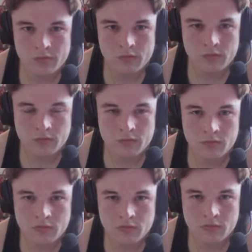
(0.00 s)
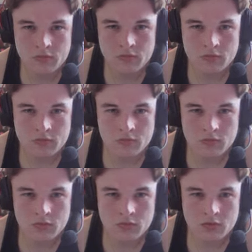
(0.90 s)

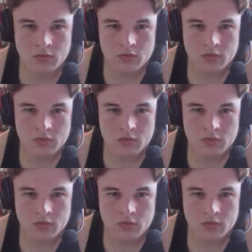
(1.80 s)
No one is speaking in this clip.